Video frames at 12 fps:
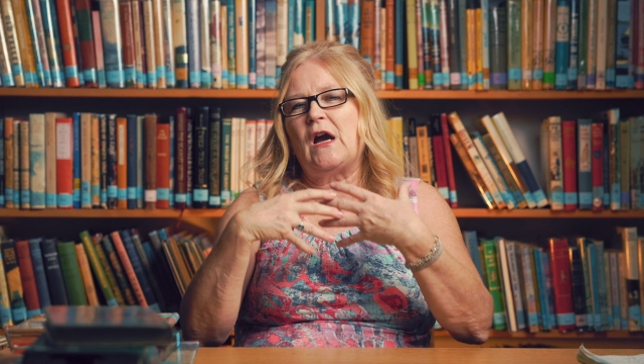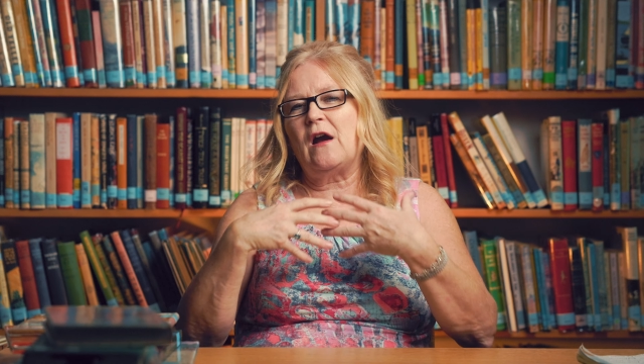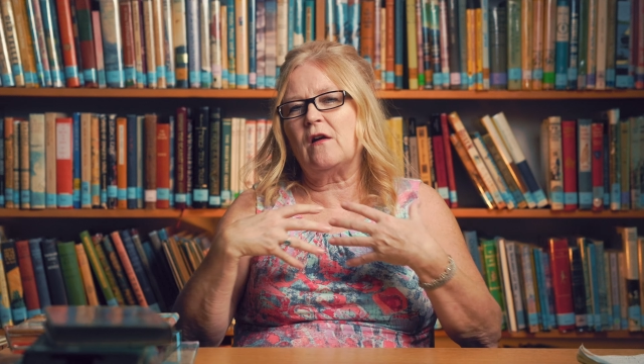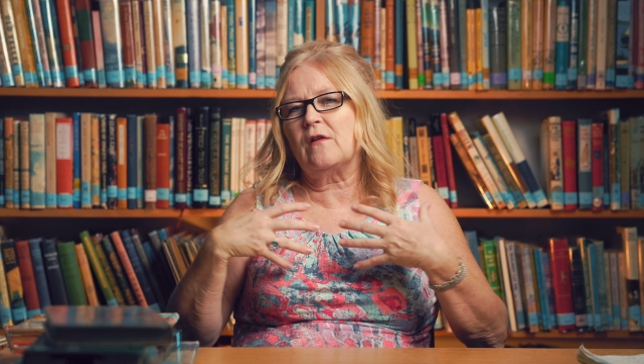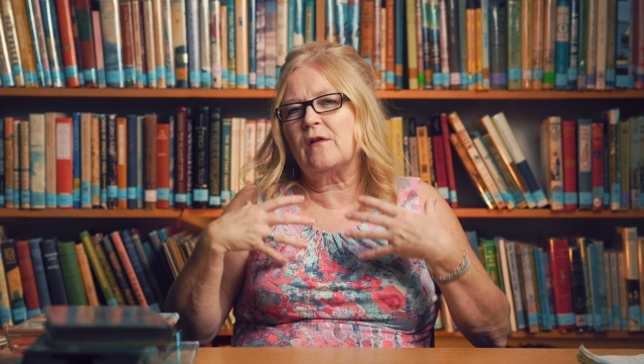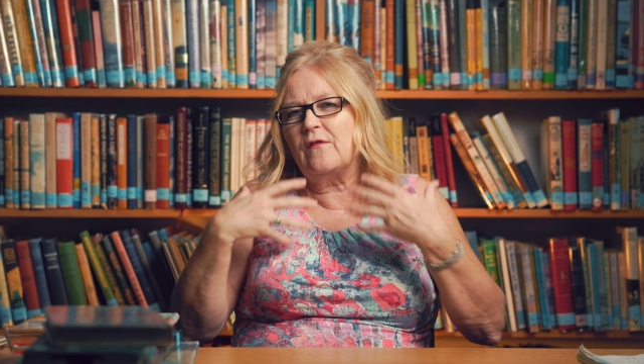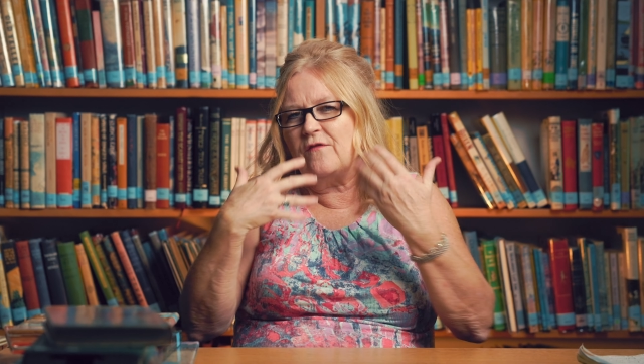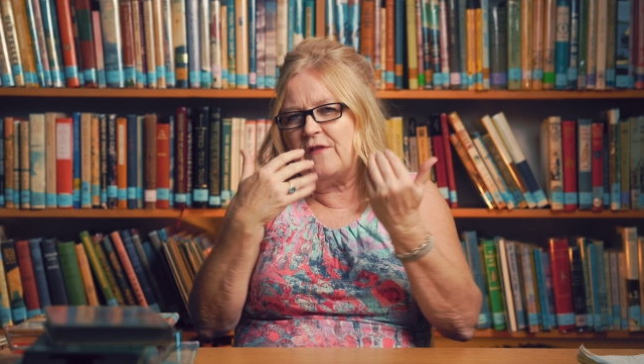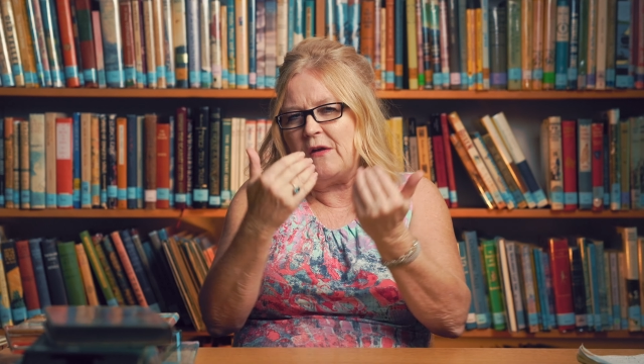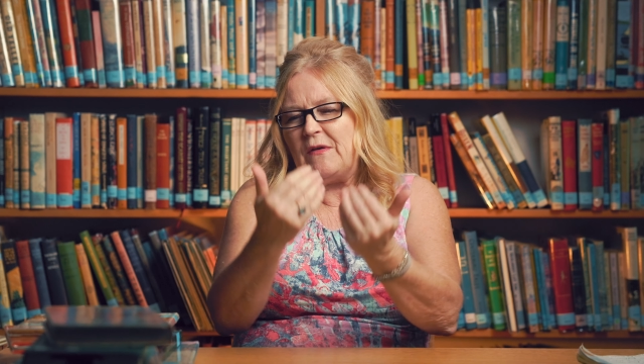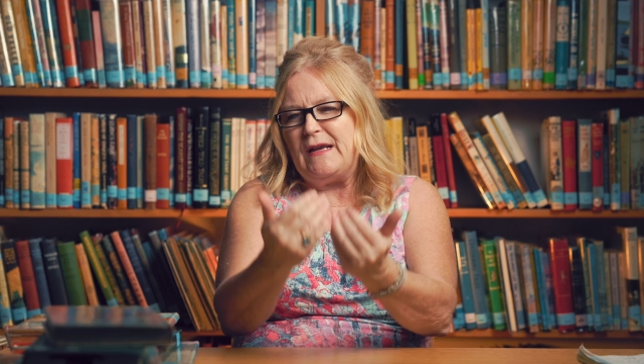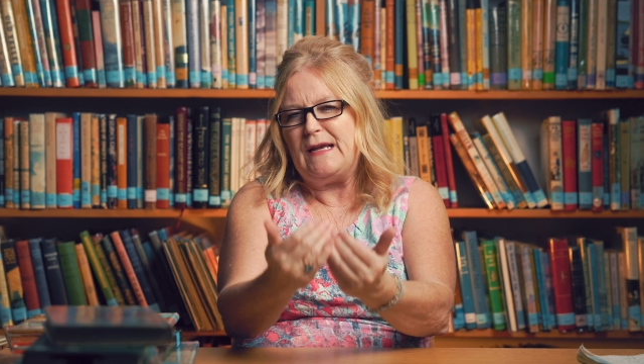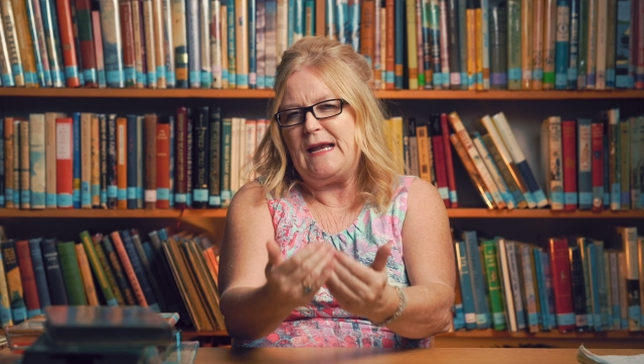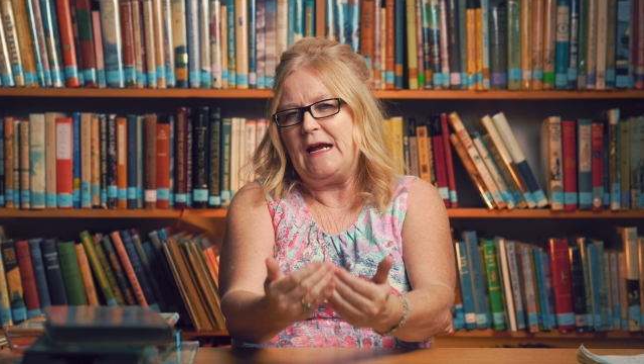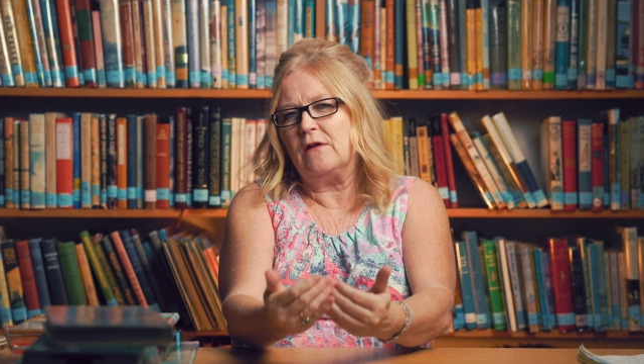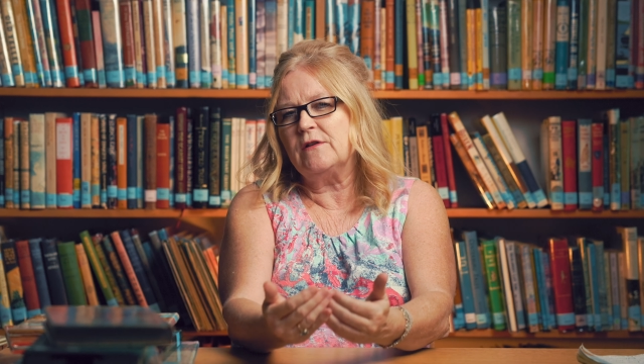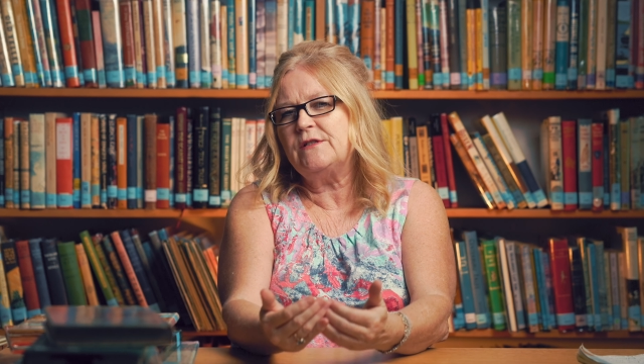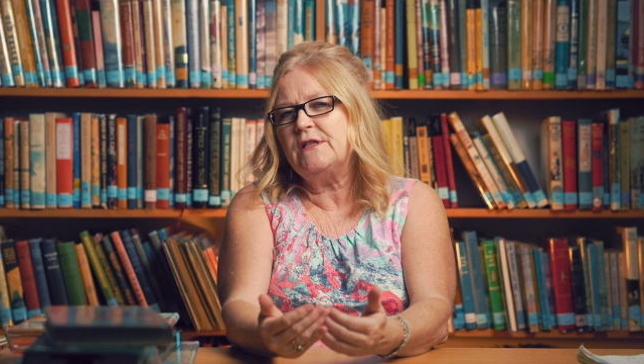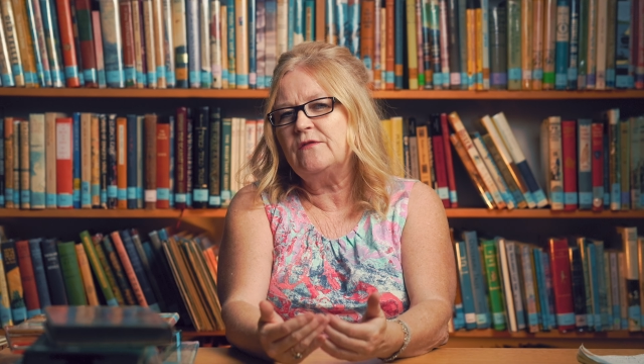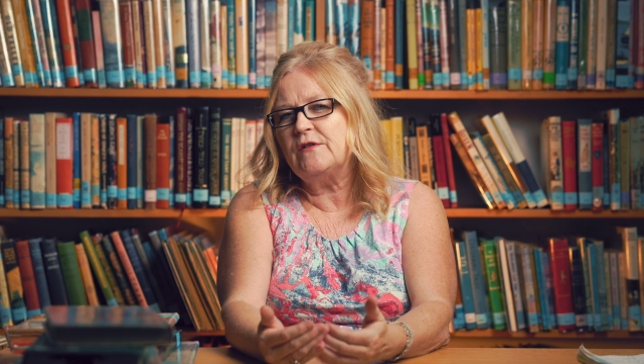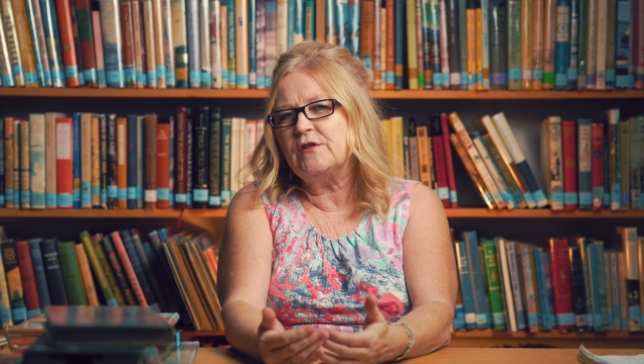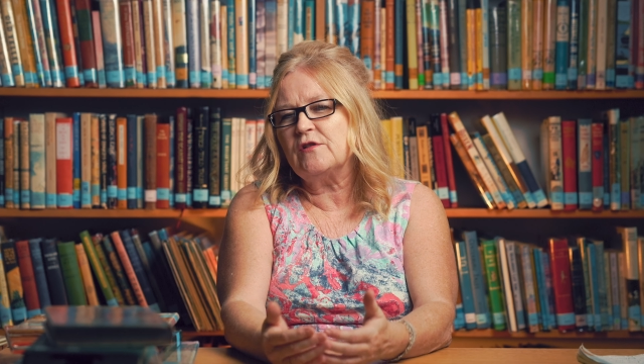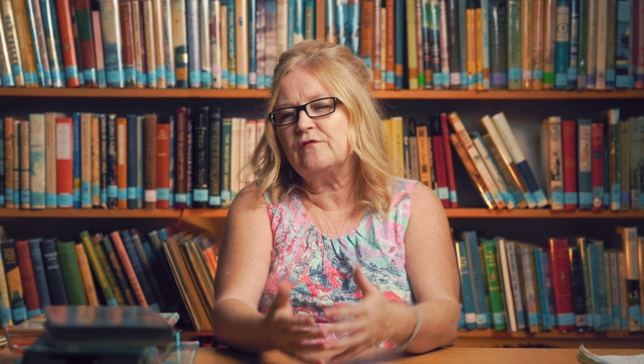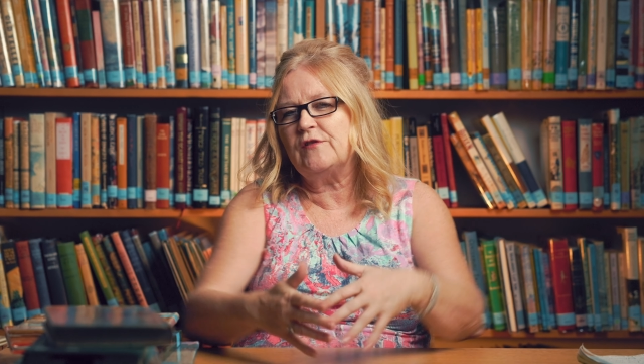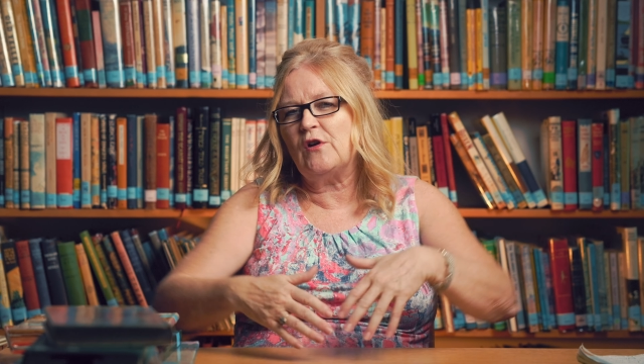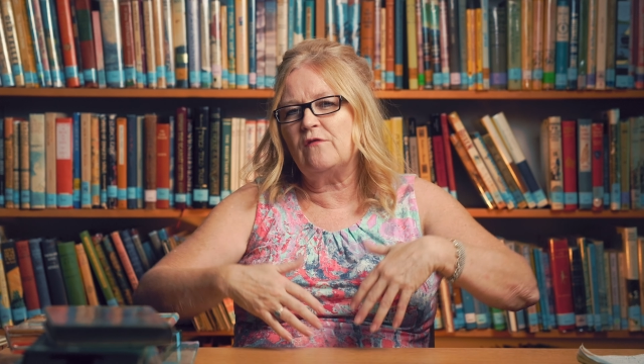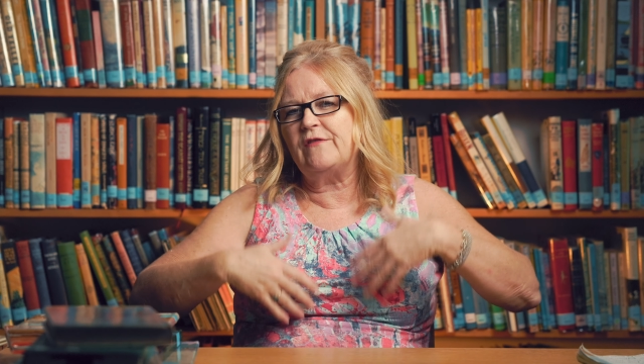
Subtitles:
are very narrative in their flow,